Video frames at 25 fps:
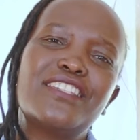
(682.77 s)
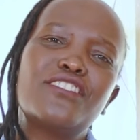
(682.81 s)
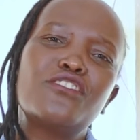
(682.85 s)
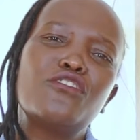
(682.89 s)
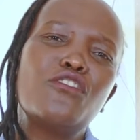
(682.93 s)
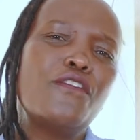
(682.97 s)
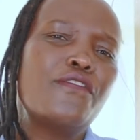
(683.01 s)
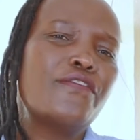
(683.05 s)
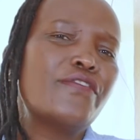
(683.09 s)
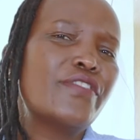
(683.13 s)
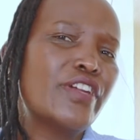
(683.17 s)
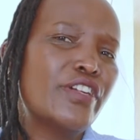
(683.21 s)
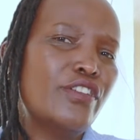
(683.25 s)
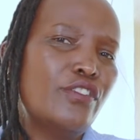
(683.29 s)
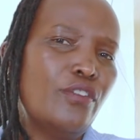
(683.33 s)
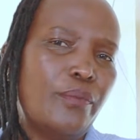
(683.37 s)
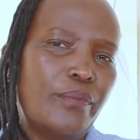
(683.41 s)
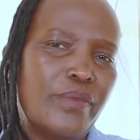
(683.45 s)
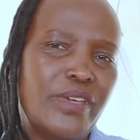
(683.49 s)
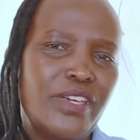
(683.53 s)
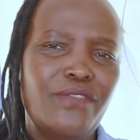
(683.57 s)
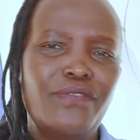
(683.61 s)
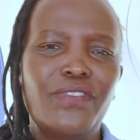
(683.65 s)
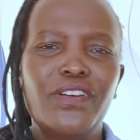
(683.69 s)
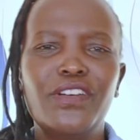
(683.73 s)
no freedom
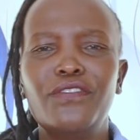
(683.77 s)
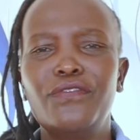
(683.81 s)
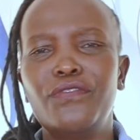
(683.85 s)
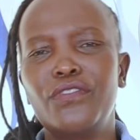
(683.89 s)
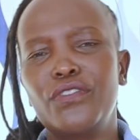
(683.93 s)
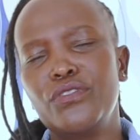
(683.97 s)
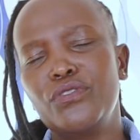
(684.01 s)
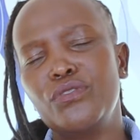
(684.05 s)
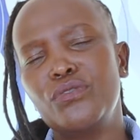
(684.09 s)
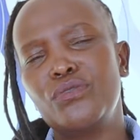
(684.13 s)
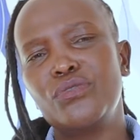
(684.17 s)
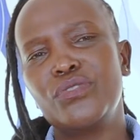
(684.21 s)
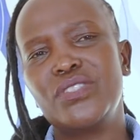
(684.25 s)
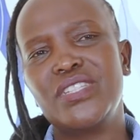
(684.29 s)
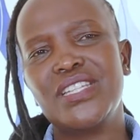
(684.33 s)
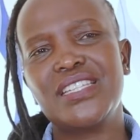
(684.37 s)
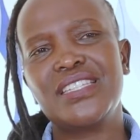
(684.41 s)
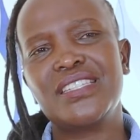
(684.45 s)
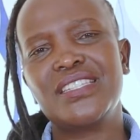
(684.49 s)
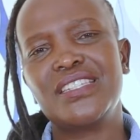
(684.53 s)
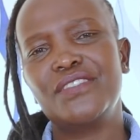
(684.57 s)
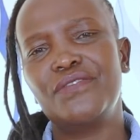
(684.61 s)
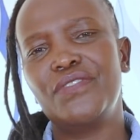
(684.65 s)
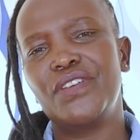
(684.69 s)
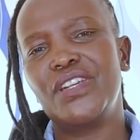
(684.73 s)
even for you to
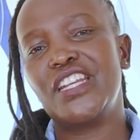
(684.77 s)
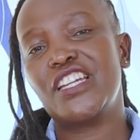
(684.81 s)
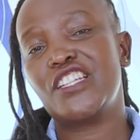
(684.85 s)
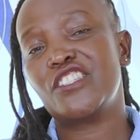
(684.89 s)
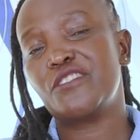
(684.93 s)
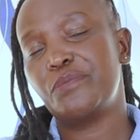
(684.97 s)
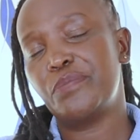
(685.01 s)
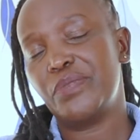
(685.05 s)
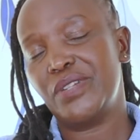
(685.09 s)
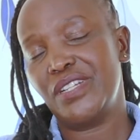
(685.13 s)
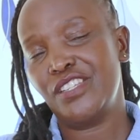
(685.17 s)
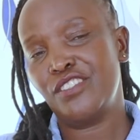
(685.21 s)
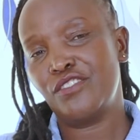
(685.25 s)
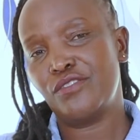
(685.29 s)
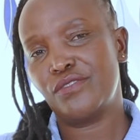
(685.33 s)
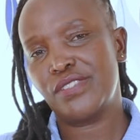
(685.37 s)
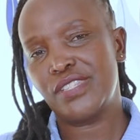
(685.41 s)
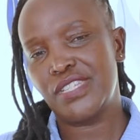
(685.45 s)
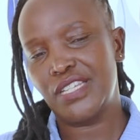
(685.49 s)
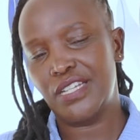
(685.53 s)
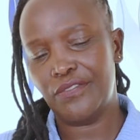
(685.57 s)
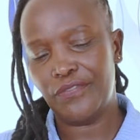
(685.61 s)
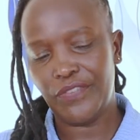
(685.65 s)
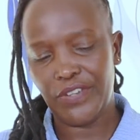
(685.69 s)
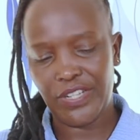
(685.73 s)
just even express
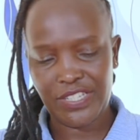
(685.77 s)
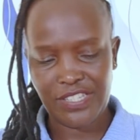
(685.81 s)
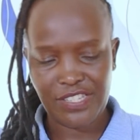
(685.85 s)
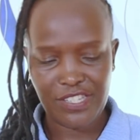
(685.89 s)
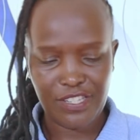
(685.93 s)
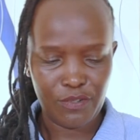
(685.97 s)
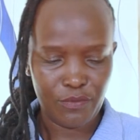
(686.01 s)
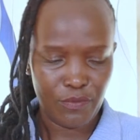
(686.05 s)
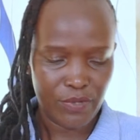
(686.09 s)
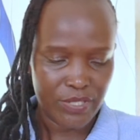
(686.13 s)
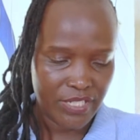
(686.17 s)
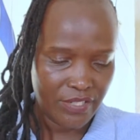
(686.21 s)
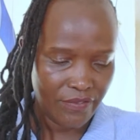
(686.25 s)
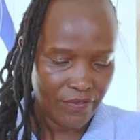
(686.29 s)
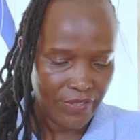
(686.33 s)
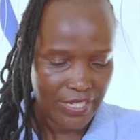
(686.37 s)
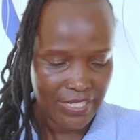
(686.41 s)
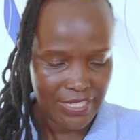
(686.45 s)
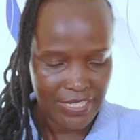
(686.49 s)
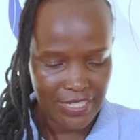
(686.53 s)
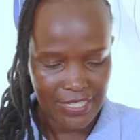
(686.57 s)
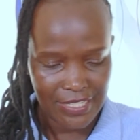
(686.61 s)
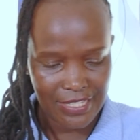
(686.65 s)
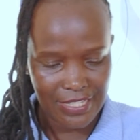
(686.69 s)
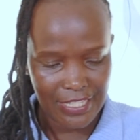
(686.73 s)
yourself and say whatever
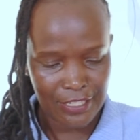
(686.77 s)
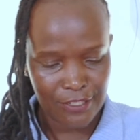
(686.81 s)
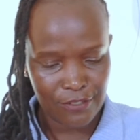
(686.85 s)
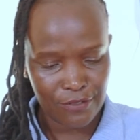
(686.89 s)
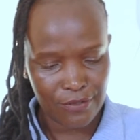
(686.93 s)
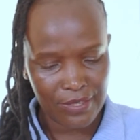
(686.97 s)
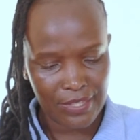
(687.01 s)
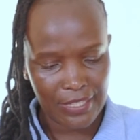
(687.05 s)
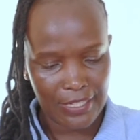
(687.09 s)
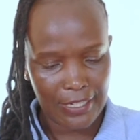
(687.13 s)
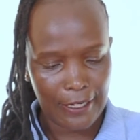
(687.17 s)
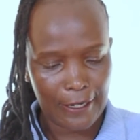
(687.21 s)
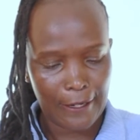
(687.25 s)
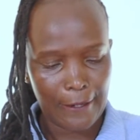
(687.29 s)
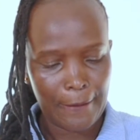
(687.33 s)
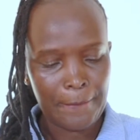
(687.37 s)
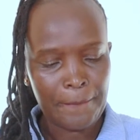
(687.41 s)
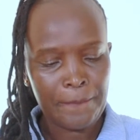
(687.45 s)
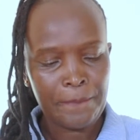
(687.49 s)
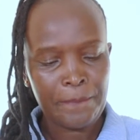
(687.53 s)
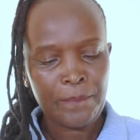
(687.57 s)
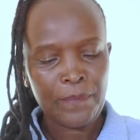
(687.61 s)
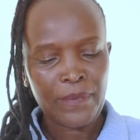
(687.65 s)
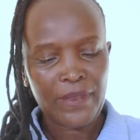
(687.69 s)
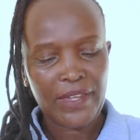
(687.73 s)
it is that you think.
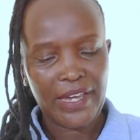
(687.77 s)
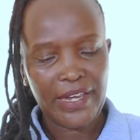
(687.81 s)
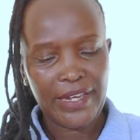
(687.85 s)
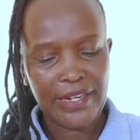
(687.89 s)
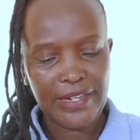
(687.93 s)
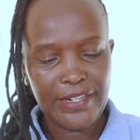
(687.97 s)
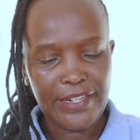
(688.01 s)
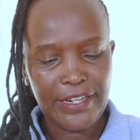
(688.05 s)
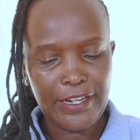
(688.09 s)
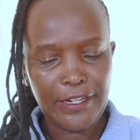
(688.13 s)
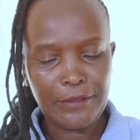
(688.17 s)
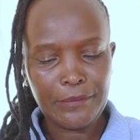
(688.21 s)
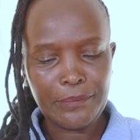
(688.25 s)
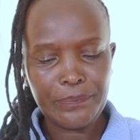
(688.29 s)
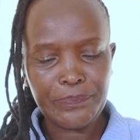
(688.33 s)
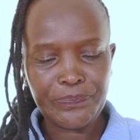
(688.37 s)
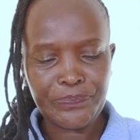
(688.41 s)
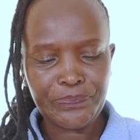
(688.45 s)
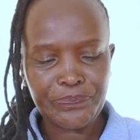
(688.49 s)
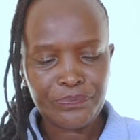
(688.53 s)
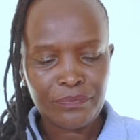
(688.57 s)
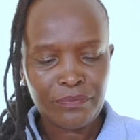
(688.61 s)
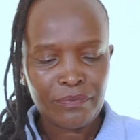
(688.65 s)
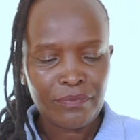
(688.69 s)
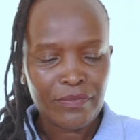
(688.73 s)

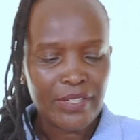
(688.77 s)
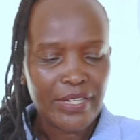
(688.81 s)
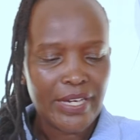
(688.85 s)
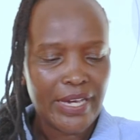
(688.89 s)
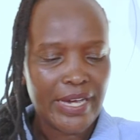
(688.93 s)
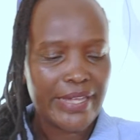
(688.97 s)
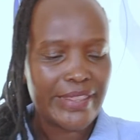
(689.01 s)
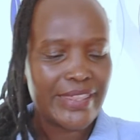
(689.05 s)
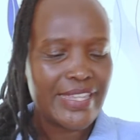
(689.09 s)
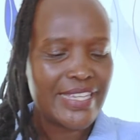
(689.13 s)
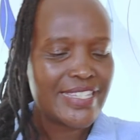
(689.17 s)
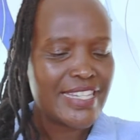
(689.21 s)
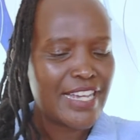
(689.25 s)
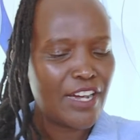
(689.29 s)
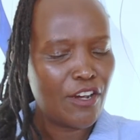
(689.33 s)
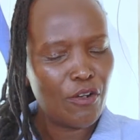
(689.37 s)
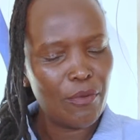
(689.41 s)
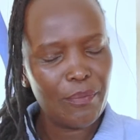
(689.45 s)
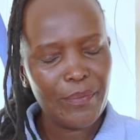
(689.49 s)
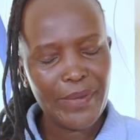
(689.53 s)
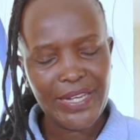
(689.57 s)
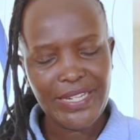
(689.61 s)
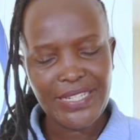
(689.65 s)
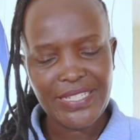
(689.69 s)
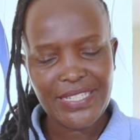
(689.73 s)
And there's a
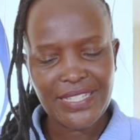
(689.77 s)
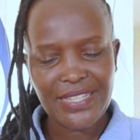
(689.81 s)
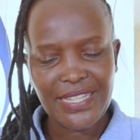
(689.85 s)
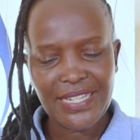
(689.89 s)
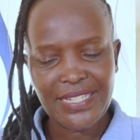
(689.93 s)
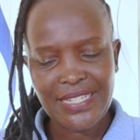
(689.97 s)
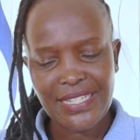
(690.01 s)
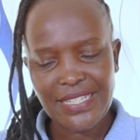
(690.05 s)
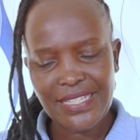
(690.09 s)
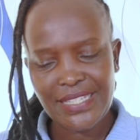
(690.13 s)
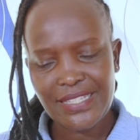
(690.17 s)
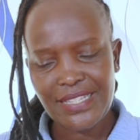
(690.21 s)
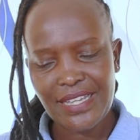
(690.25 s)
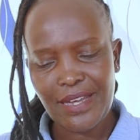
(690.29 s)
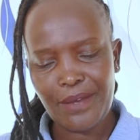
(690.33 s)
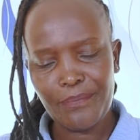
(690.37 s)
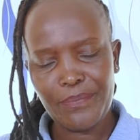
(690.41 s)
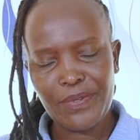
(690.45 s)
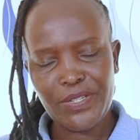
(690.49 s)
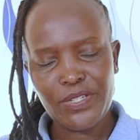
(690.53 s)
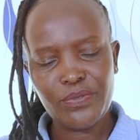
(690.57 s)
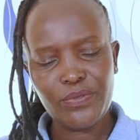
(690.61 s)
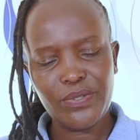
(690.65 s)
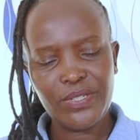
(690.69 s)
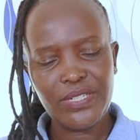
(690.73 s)
comment that is
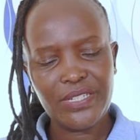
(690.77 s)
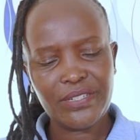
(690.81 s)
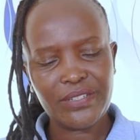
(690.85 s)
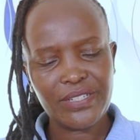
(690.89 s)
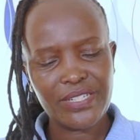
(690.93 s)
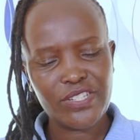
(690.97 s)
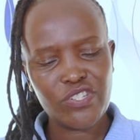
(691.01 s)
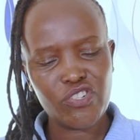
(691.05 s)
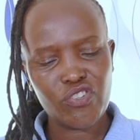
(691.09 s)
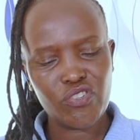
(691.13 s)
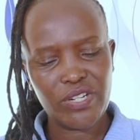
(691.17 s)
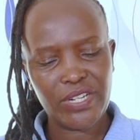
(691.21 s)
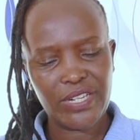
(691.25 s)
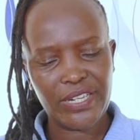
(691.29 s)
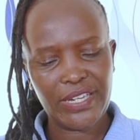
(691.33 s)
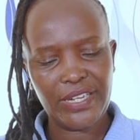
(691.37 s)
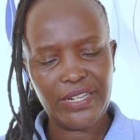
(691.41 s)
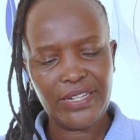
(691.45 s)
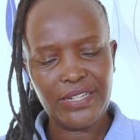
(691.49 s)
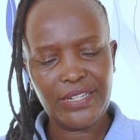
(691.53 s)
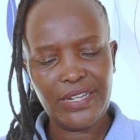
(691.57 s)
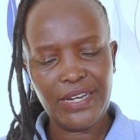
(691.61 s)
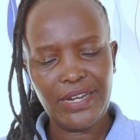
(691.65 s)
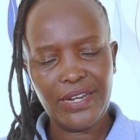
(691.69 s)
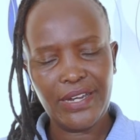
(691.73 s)
between Red String
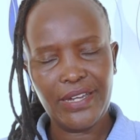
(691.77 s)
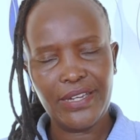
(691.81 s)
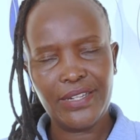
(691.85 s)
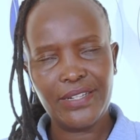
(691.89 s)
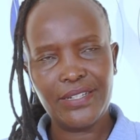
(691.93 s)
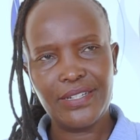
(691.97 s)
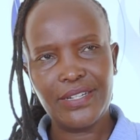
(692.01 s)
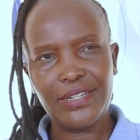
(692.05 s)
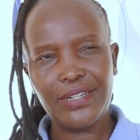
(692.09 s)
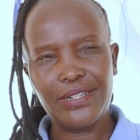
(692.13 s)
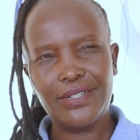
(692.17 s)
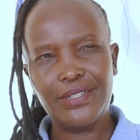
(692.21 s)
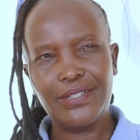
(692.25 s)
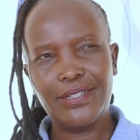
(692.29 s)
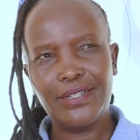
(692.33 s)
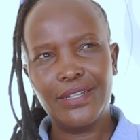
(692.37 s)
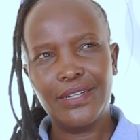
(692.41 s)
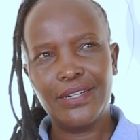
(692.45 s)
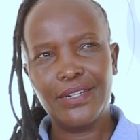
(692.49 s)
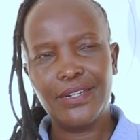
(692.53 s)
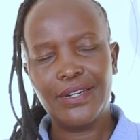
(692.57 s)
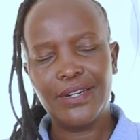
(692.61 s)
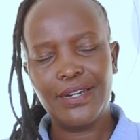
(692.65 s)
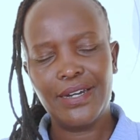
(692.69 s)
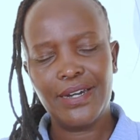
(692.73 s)
and
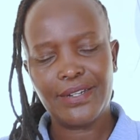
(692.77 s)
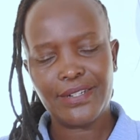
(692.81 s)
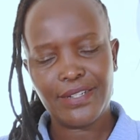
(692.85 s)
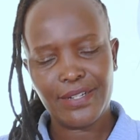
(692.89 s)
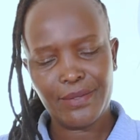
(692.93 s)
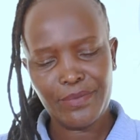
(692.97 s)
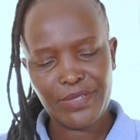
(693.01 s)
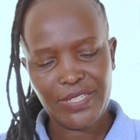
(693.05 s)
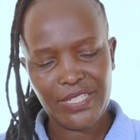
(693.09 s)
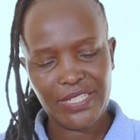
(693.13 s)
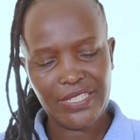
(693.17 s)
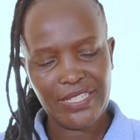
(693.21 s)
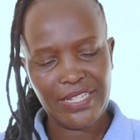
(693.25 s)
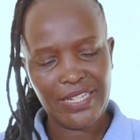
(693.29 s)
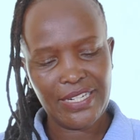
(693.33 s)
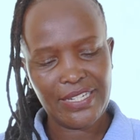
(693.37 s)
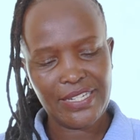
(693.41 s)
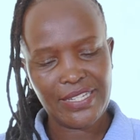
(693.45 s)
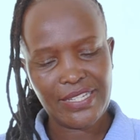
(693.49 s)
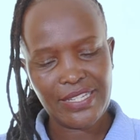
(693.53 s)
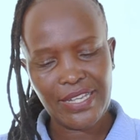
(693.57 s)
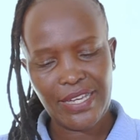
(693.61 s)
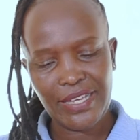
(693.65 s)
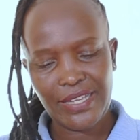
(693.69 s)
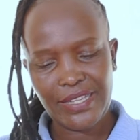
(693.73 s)
Aram TD,
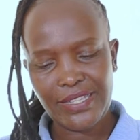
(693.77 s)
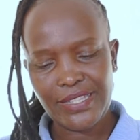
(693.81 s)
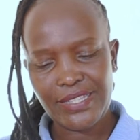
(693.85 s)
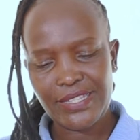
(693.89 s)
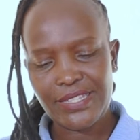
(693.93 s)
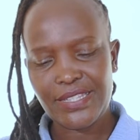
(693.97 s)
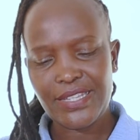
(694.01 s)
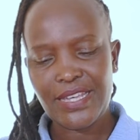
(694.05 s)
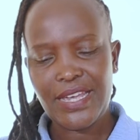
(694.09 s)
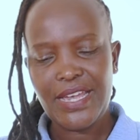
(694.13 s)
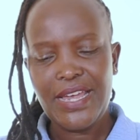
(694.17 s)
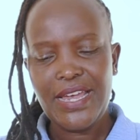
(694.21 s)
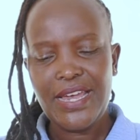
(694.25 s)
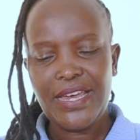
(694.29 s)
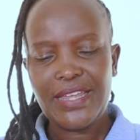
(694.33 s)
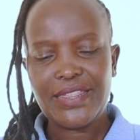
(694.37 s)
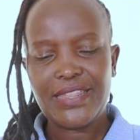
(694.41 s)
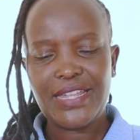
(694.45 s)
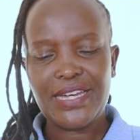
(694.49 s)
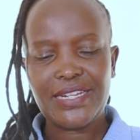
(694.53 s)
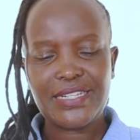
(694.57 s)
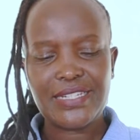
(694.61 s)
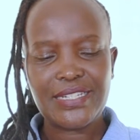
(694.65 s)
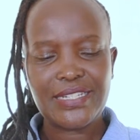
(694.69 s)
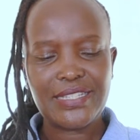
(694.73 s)
and says
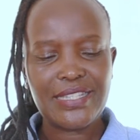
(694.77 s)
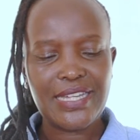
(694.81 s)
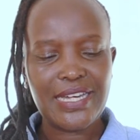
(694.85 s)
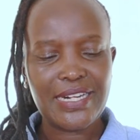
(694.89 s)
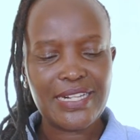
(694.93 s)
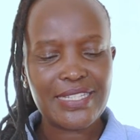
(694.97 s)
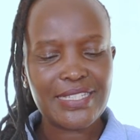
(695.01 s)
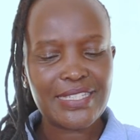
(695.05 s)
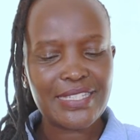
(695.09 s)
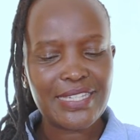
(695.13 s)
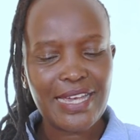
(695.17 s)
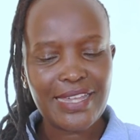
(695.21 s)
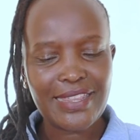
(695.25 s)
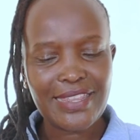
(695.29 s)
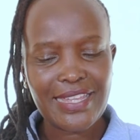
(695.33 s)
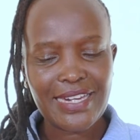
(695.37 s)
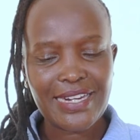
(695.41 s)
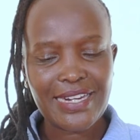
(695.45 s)
that there is